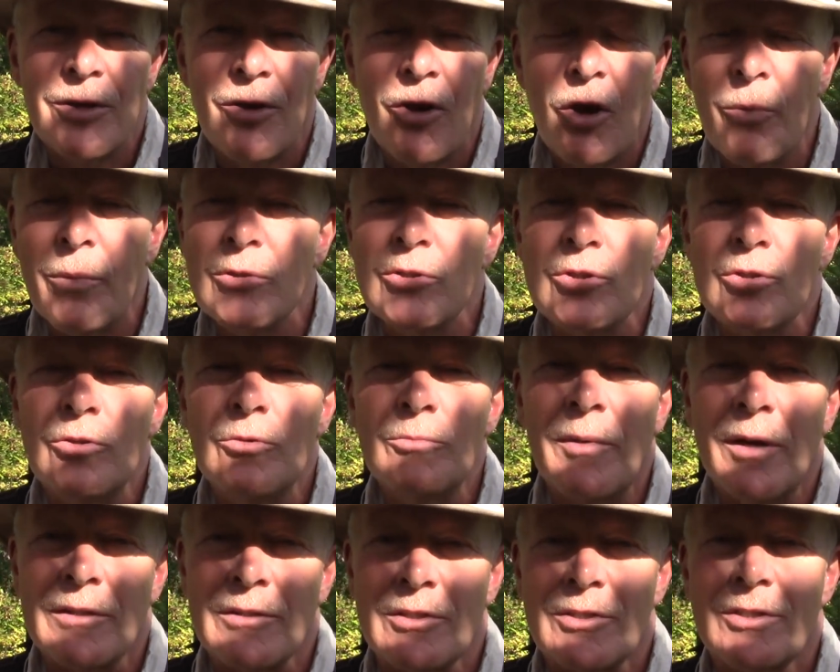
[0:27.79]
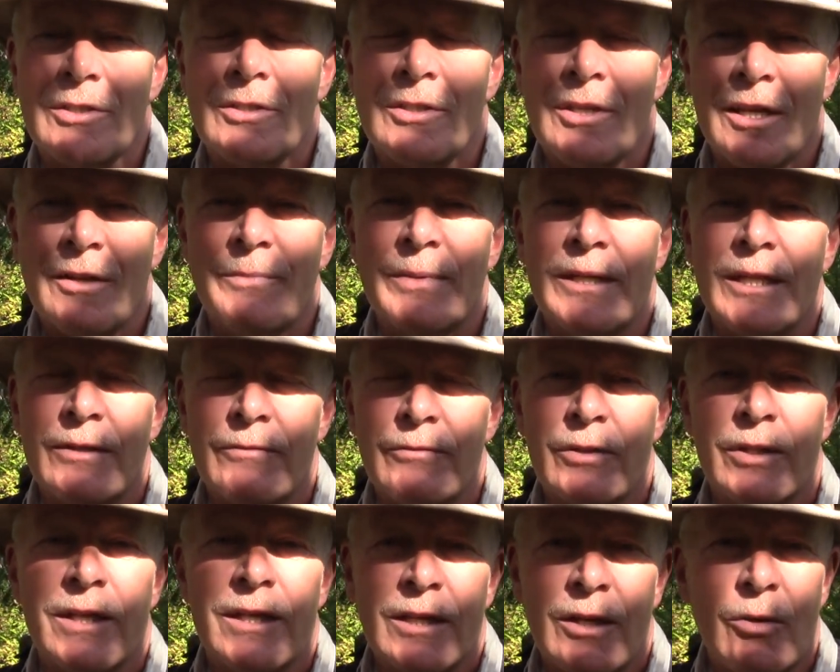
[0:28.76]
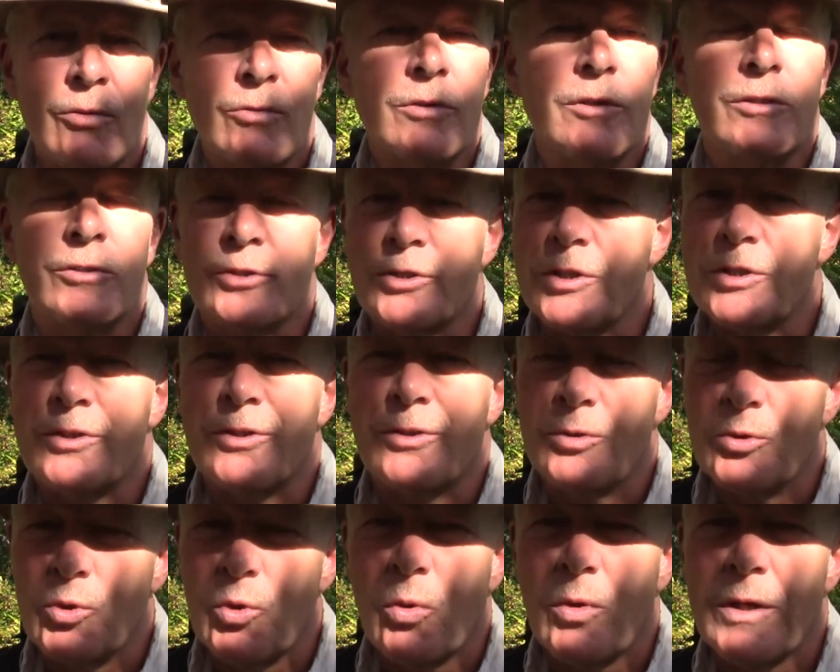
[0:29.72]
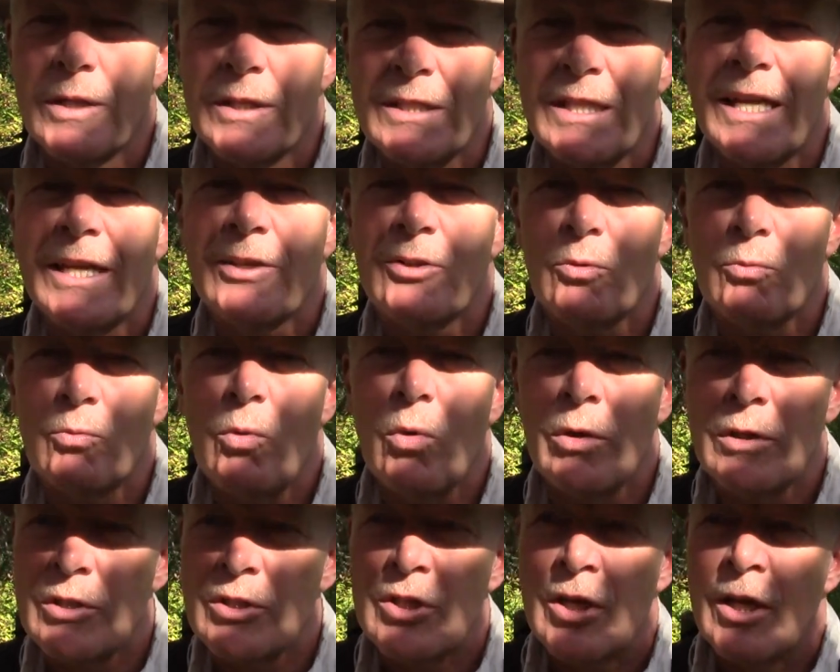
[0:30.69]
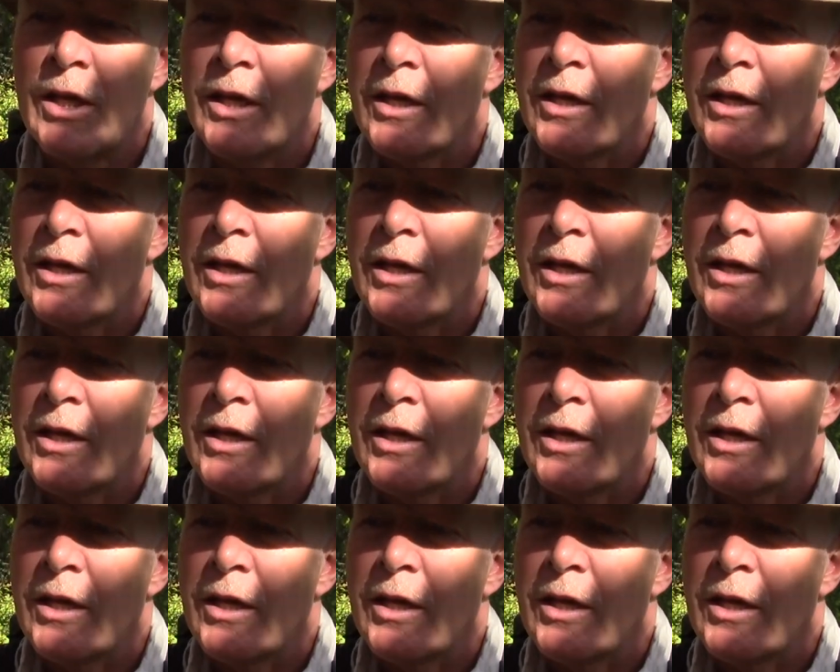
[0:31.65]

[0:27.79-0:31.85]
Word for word: almost two months since I've been able to get out and just enjoy a day in the woods